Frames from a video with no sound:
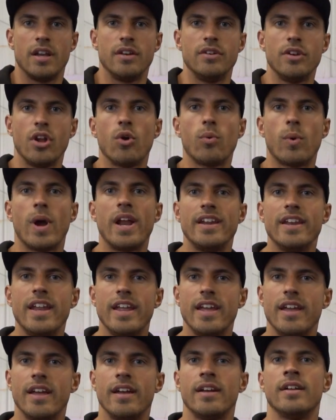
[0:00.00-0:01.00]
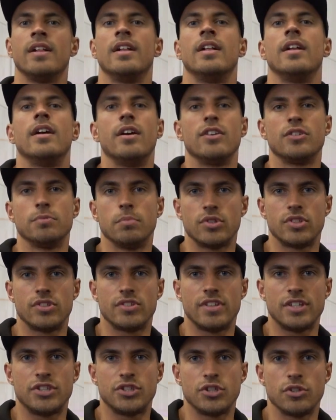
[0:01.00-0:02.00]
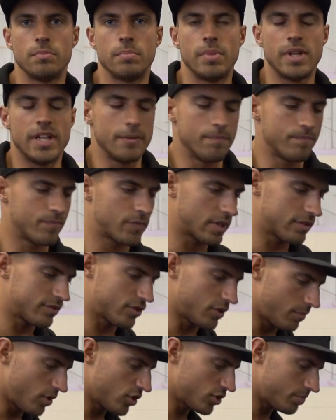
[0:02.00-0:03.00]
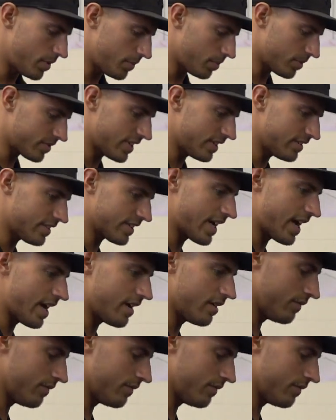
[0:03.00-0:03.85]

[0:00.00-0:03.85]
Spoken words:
nowhere near as much as they should be. So most people tend to kind